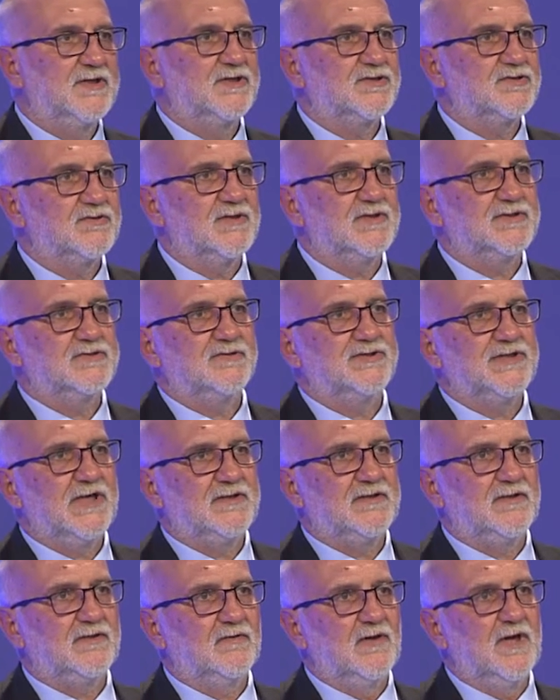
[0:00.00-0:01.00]
which are
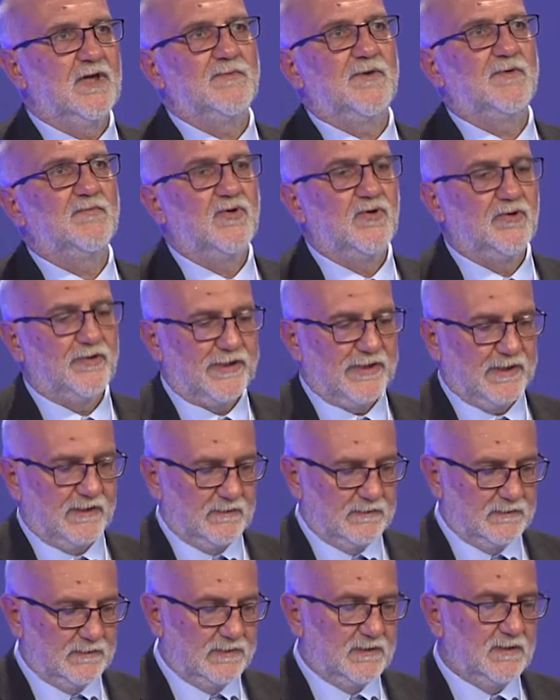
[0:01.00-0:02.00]
associated
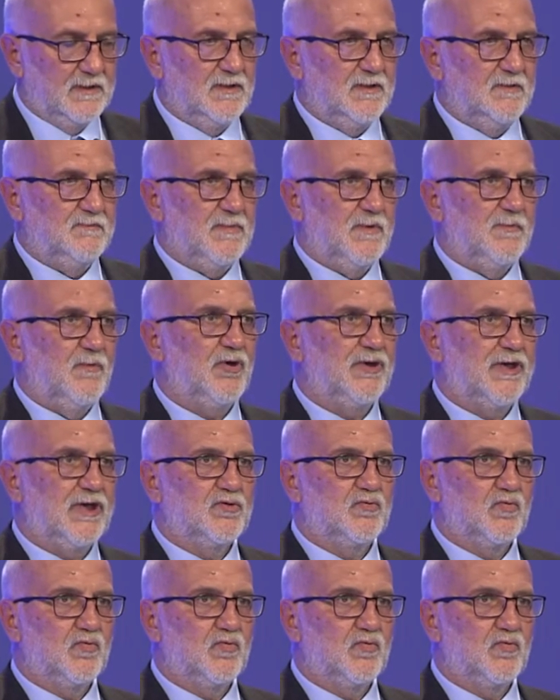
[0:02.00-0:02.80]
with the